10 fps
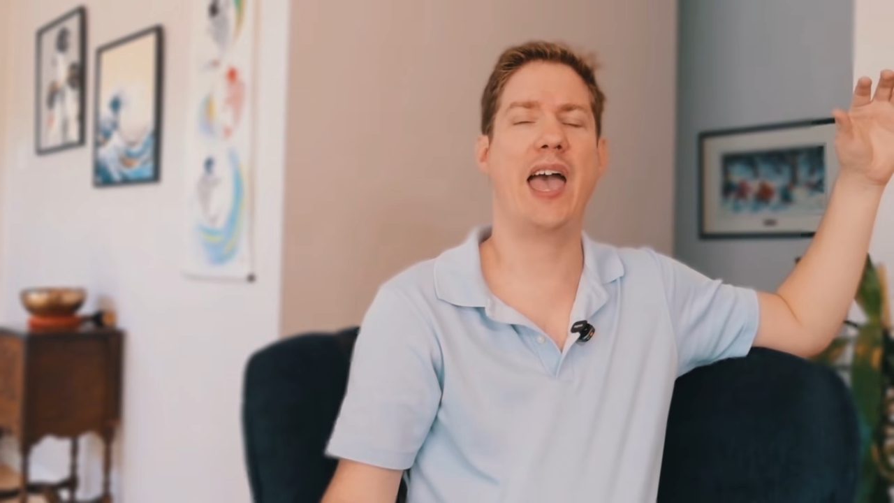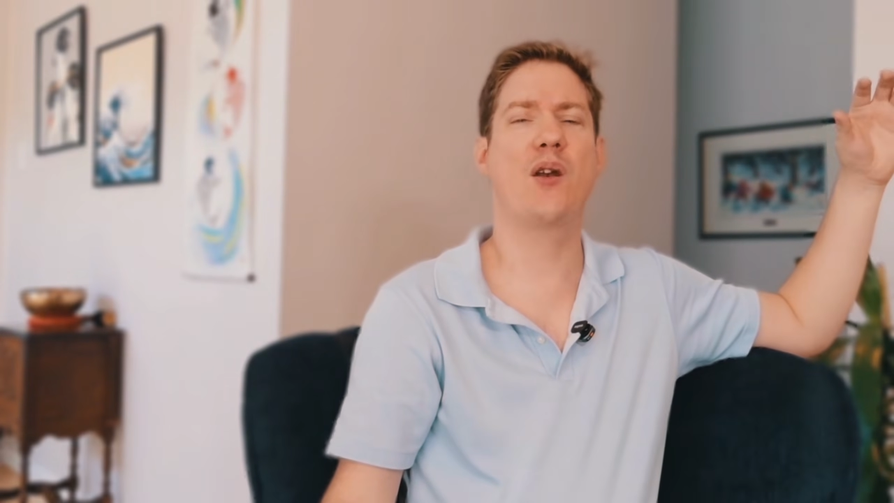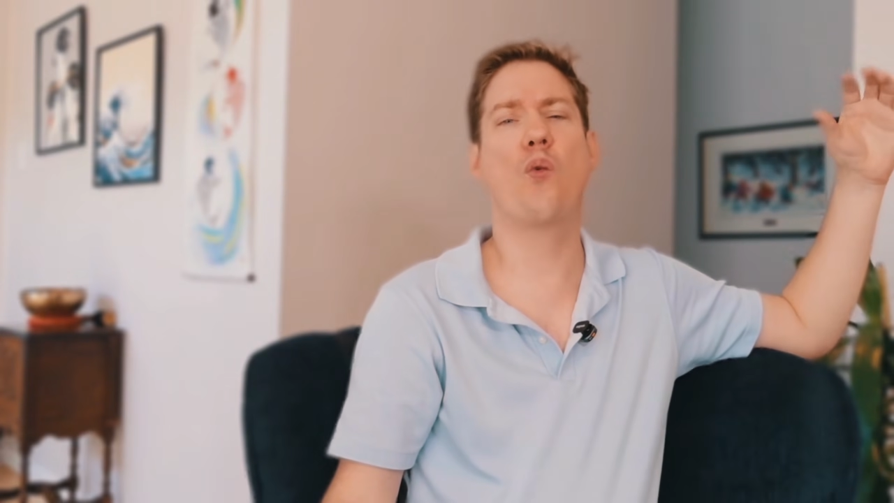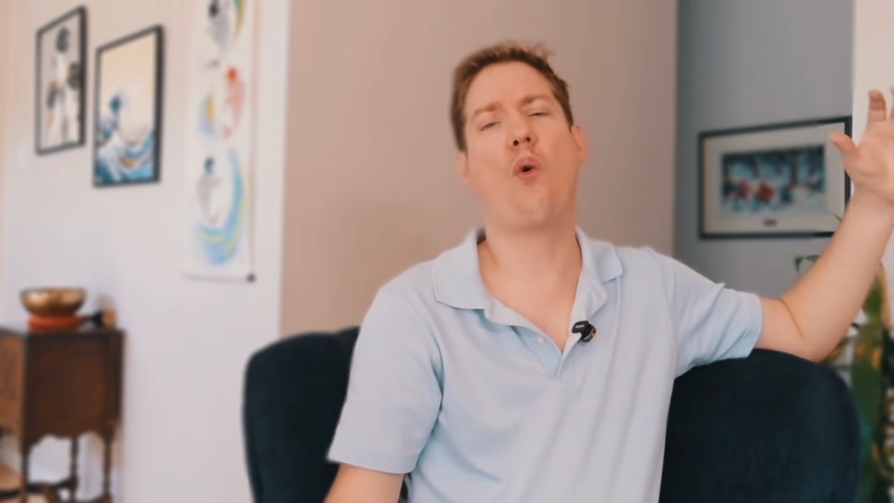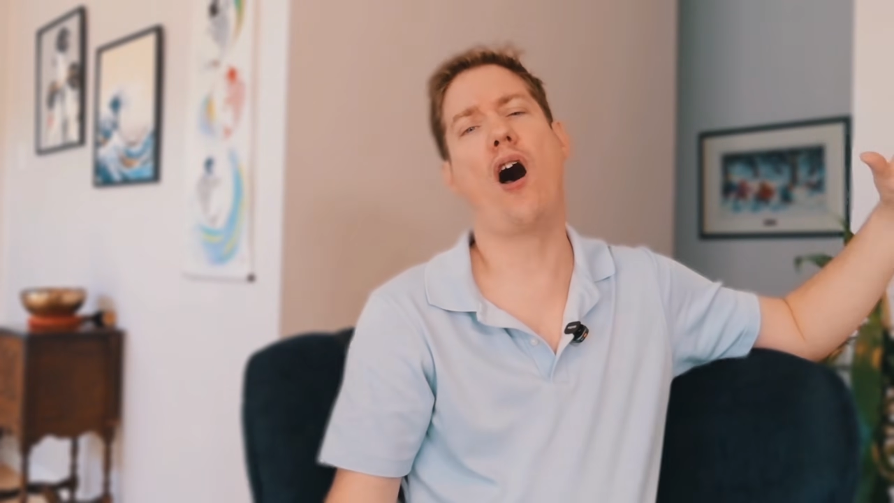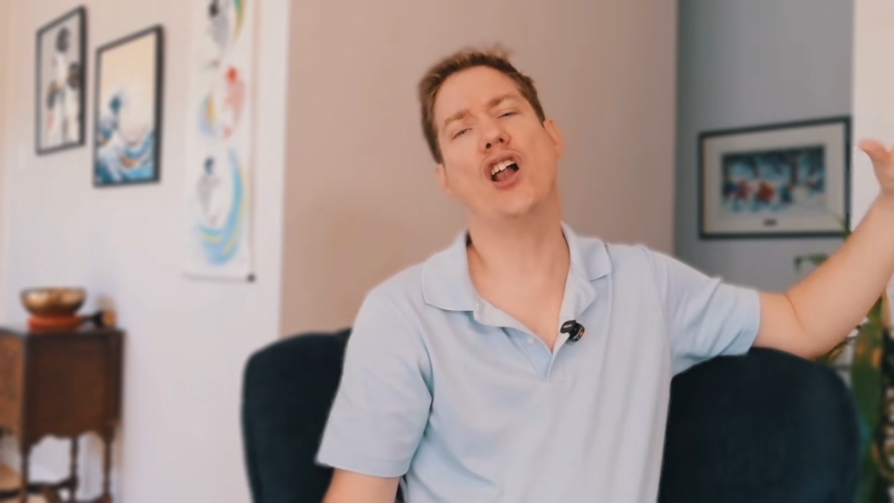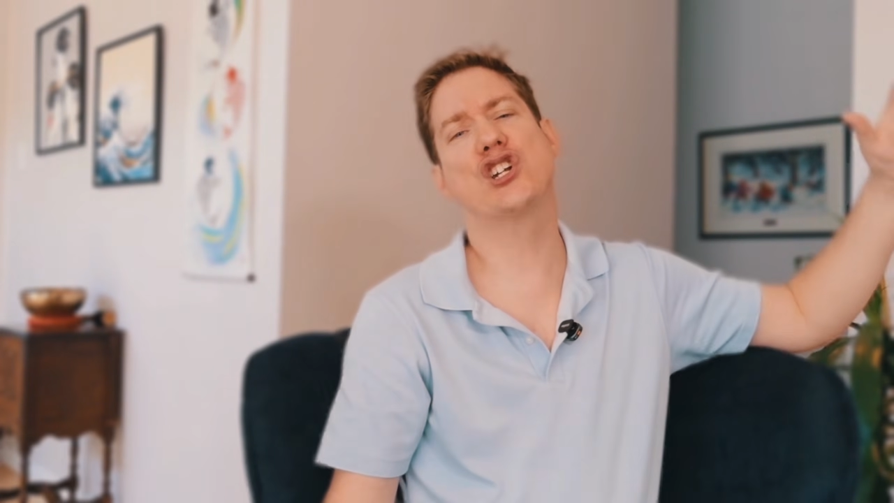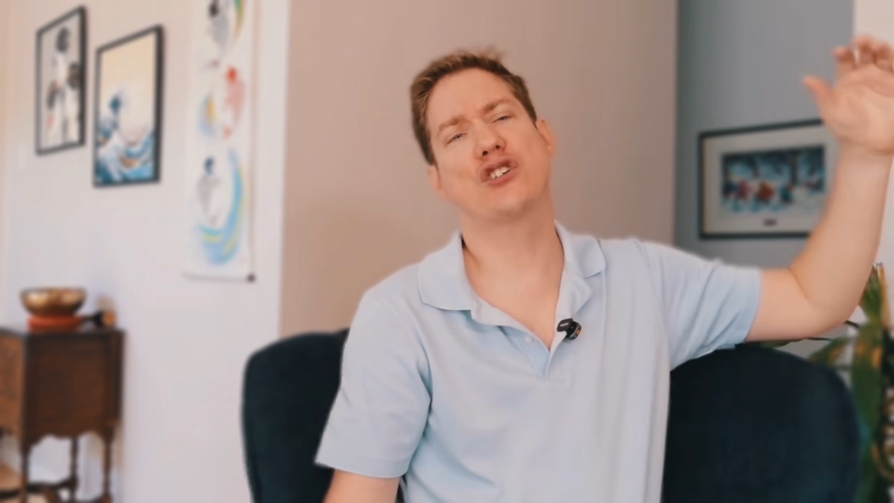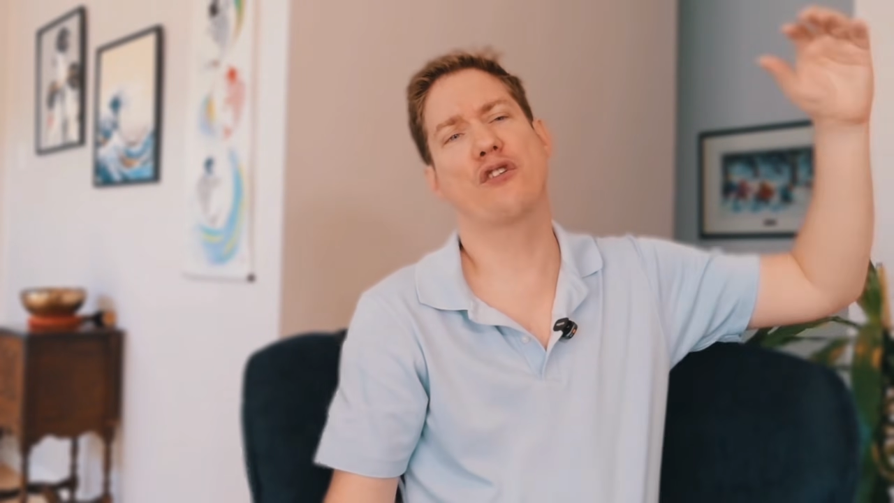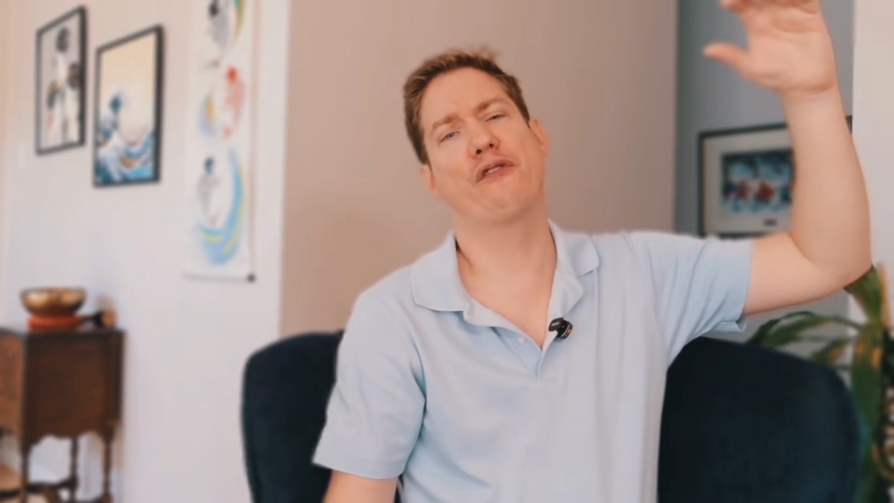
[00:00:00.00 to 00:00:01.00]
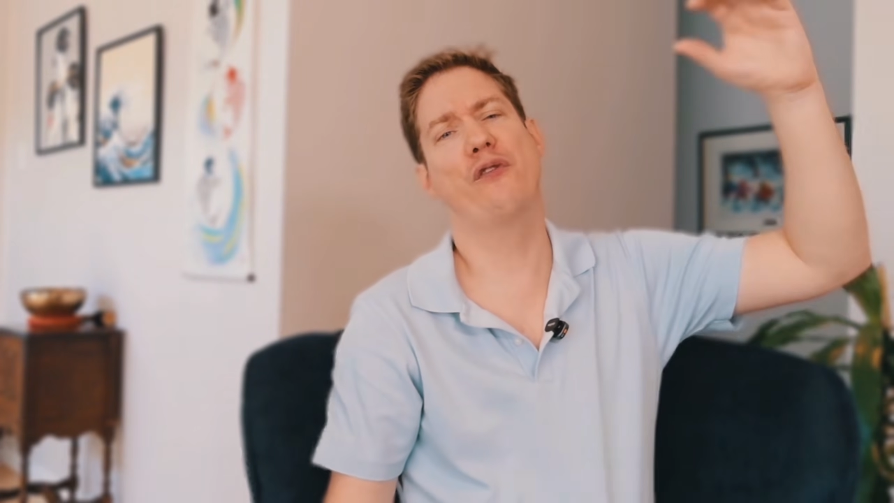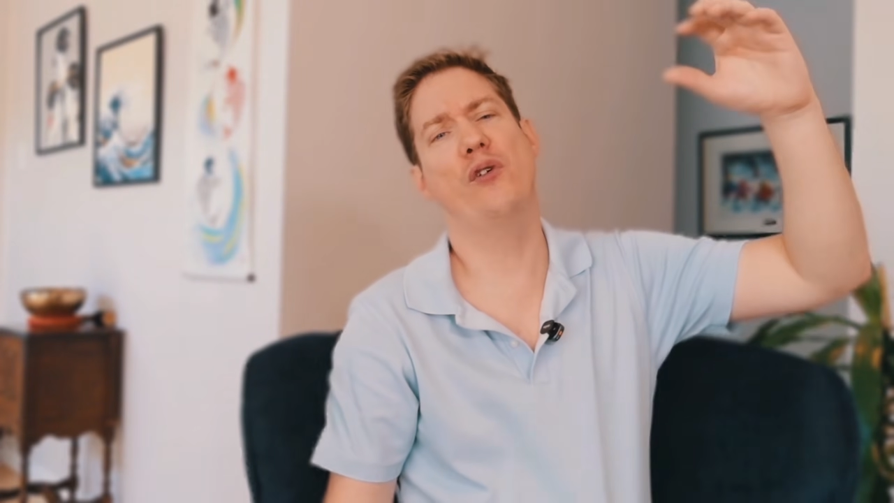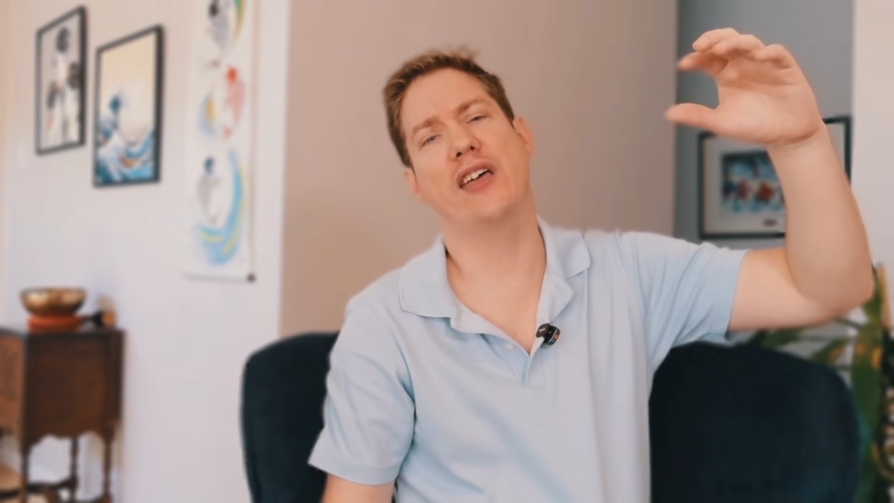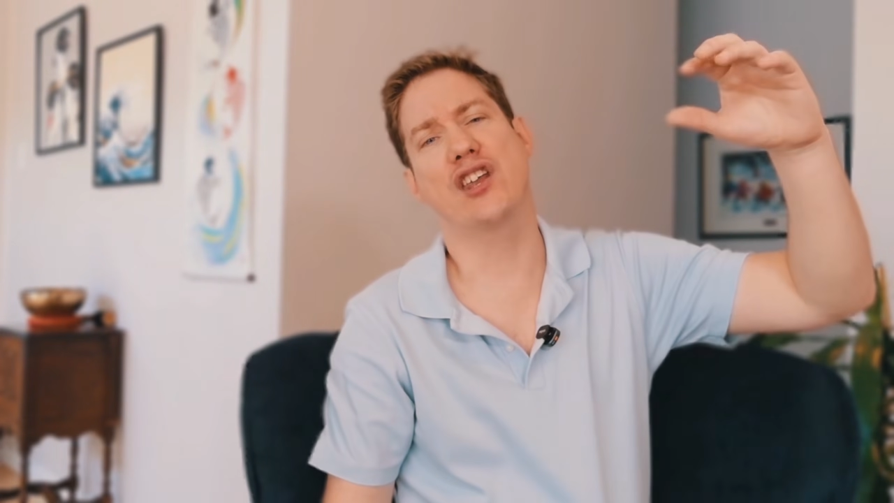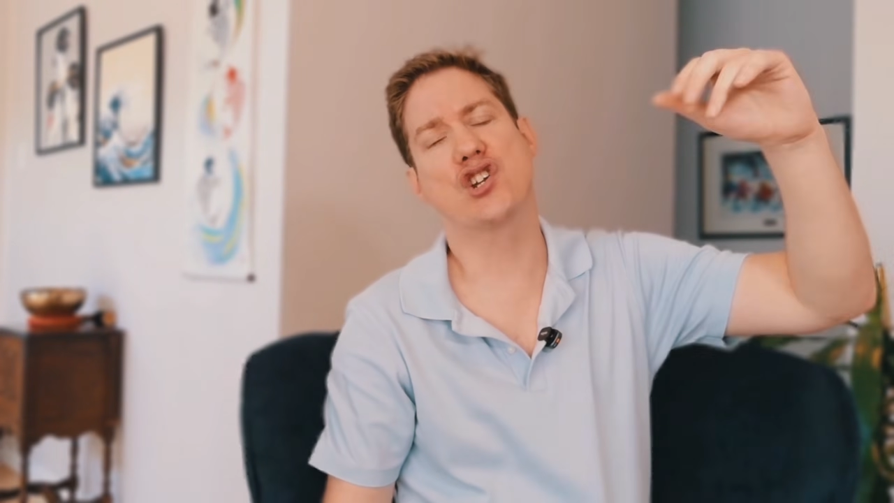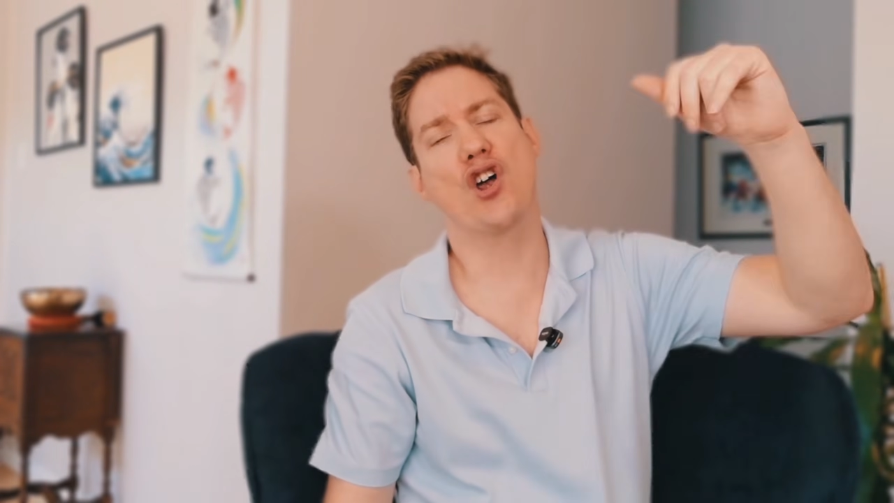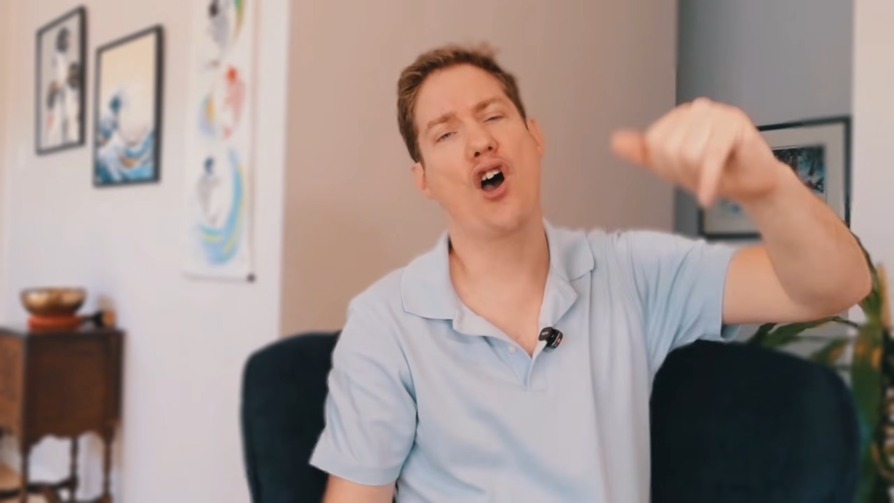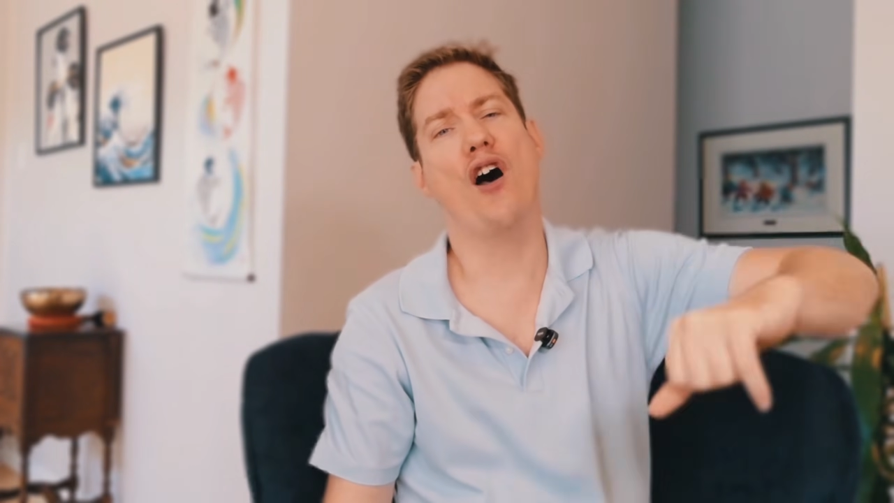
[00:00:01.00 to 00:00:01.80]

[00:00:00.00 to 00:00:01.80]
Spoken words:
and watch the footage